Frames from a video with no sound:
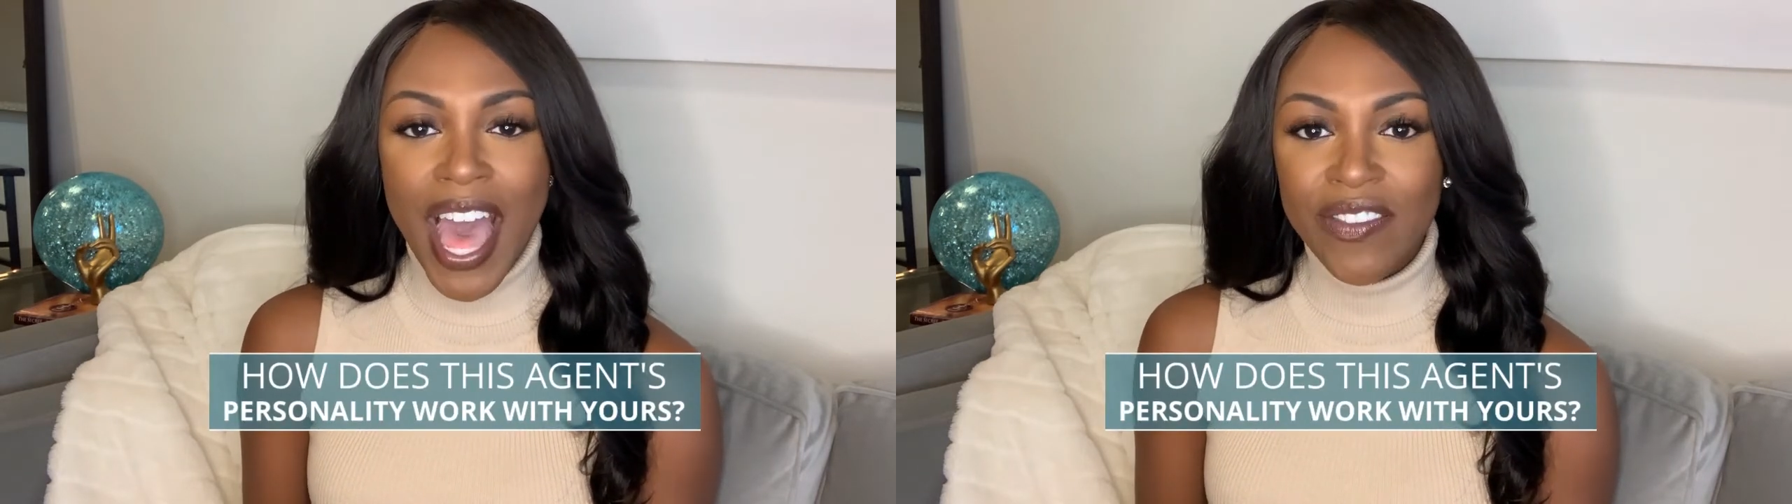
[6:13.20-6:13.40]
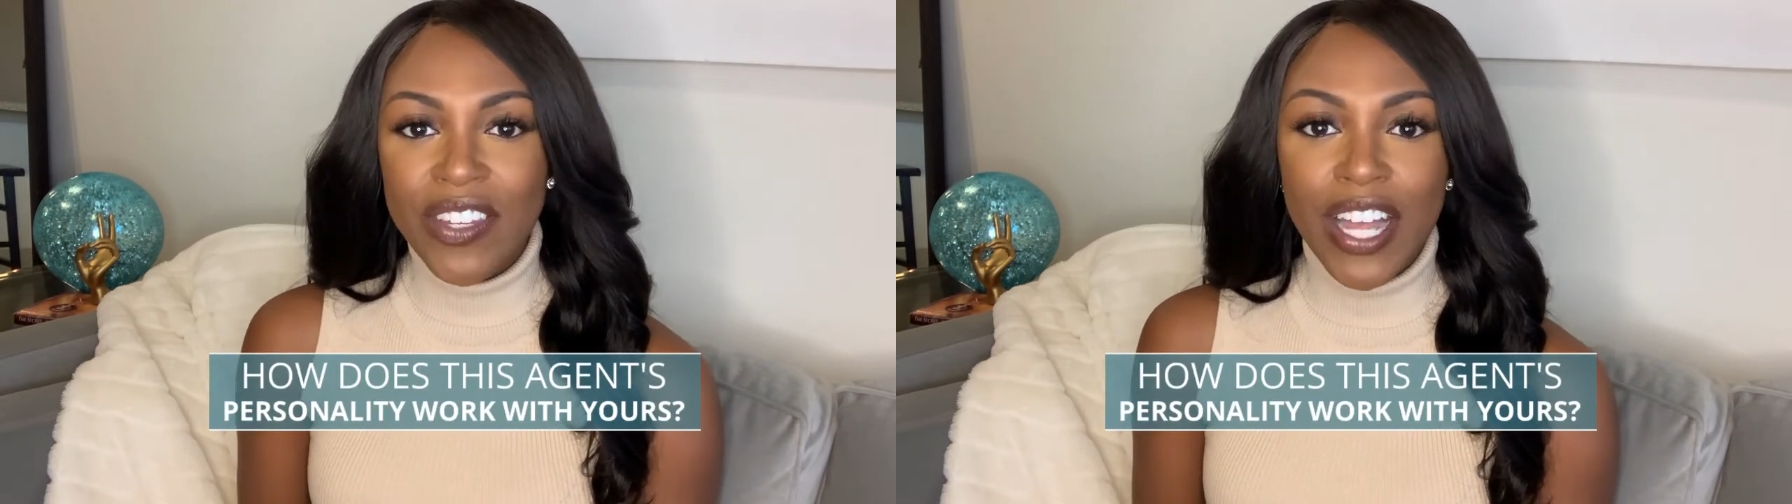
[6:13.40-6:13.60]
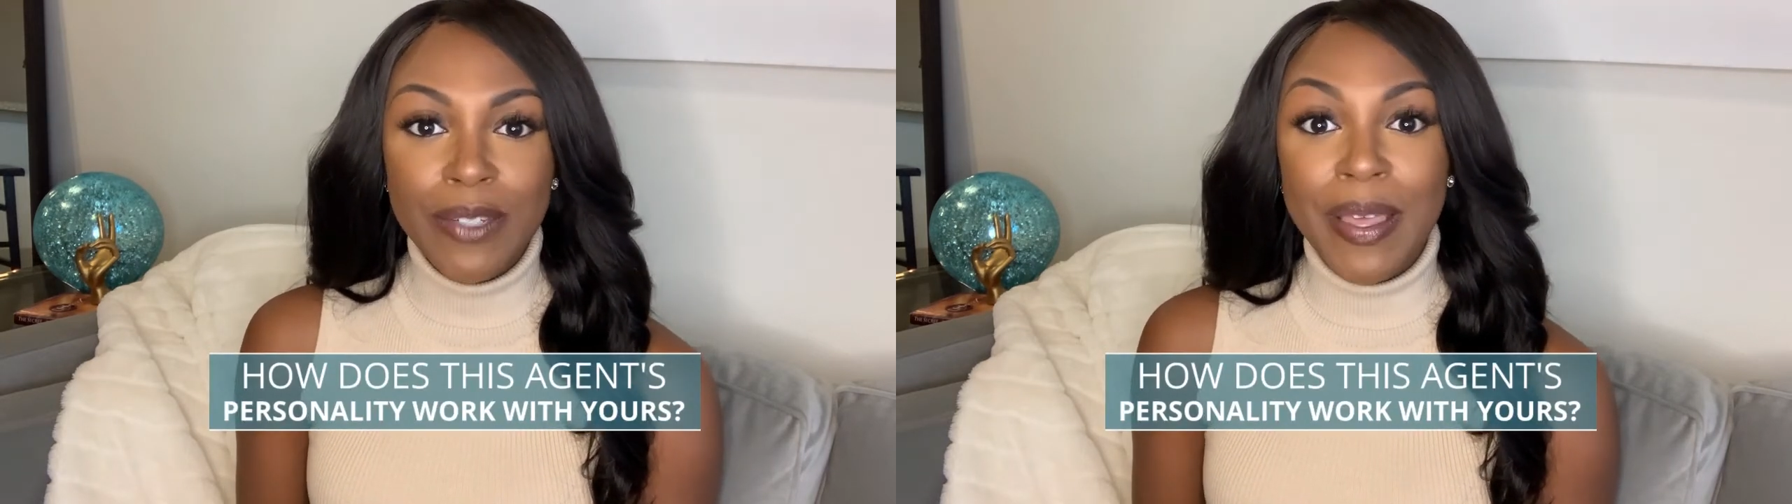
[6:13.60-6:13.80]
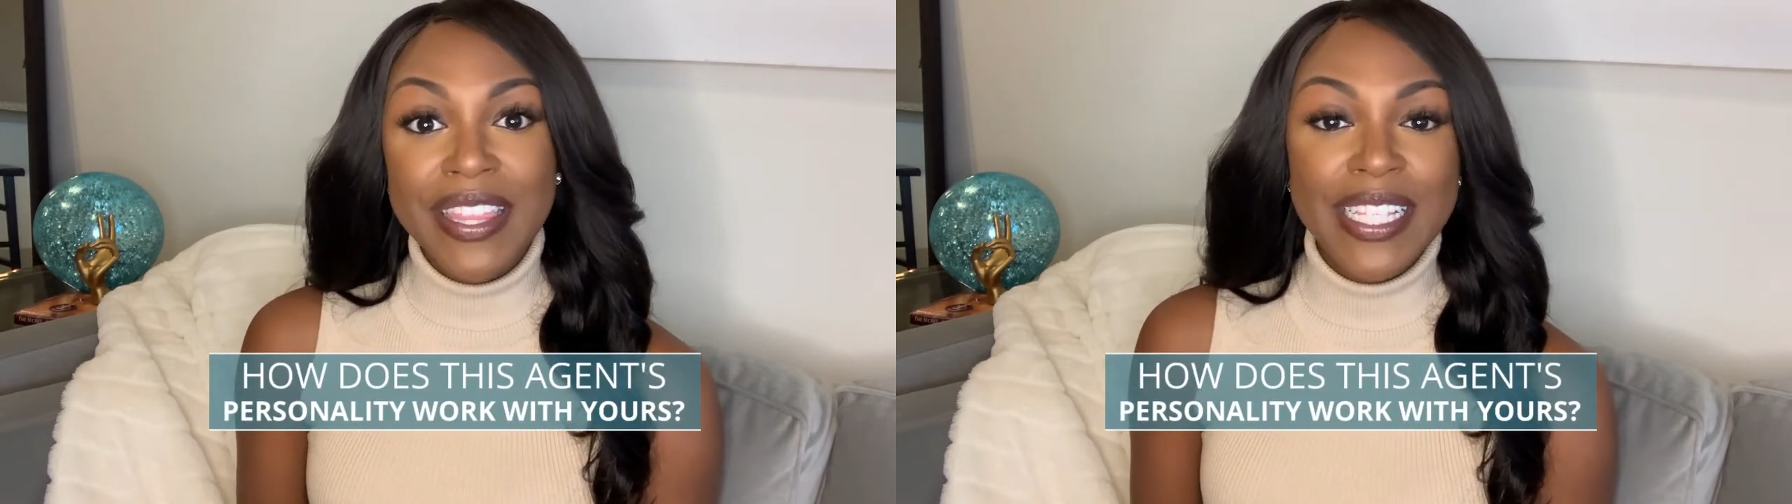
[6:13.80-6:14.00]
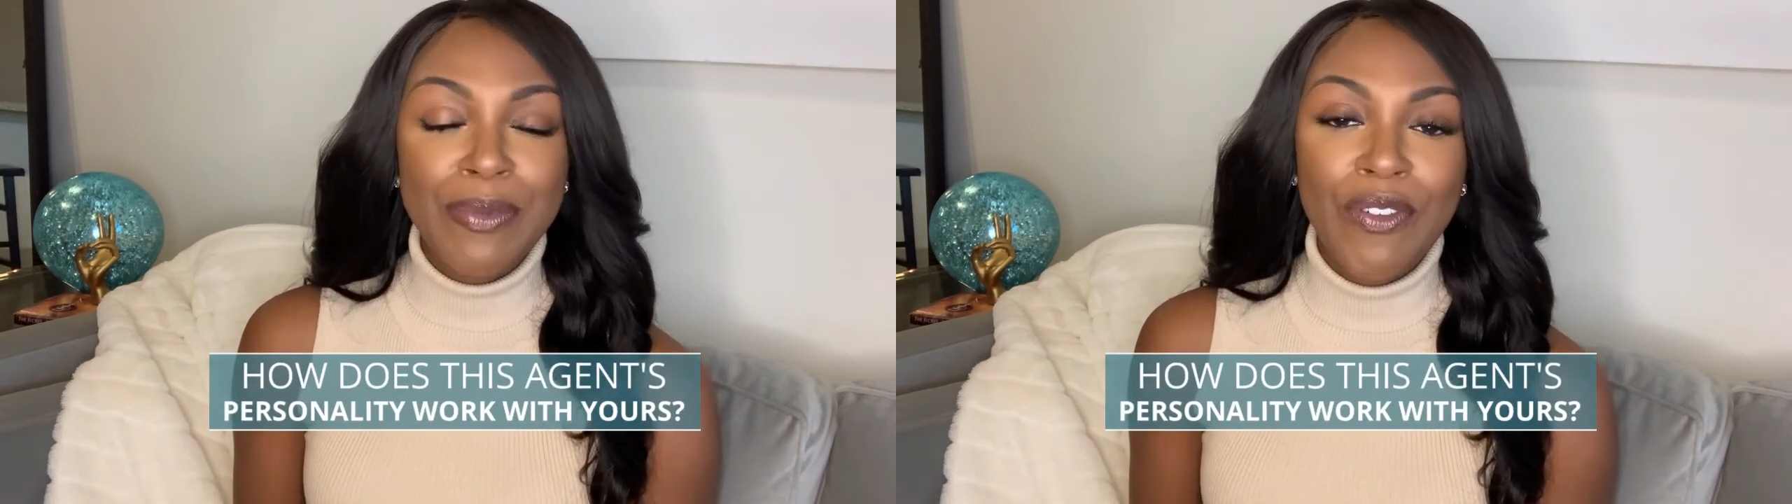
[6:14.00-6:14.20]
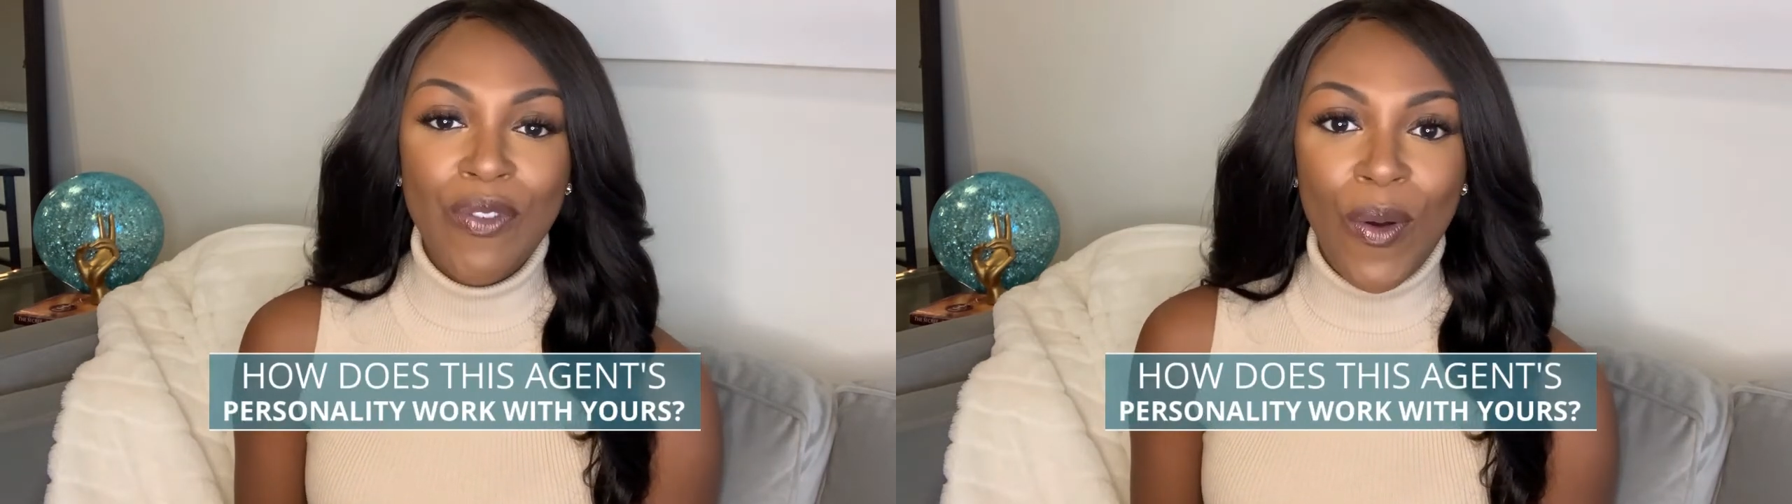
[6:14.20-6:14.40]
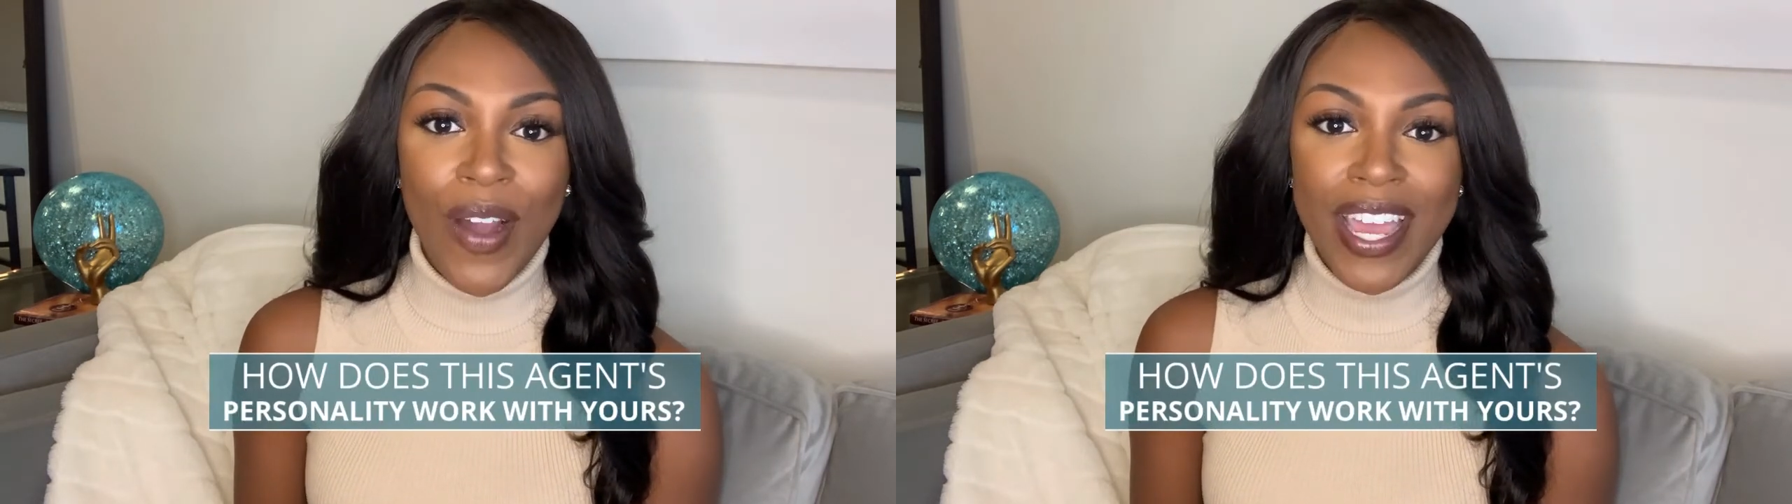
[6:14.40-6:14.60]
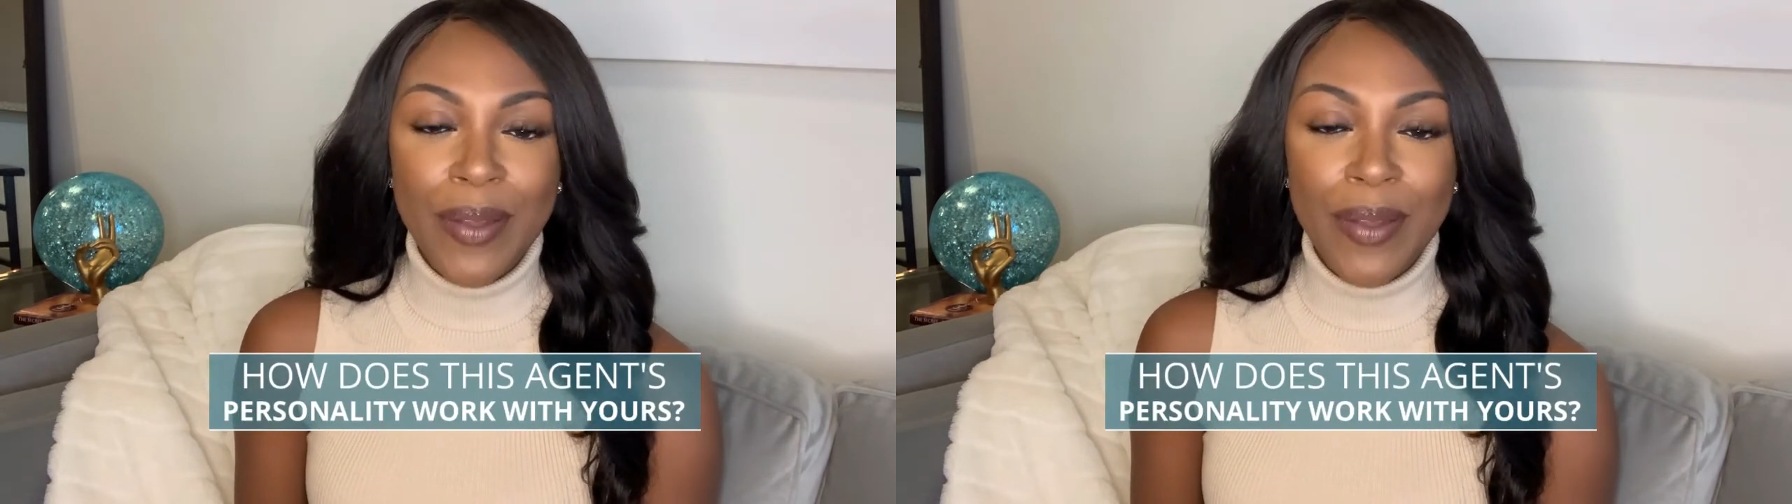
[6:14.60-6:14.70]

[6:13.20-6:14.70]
I've talked about this before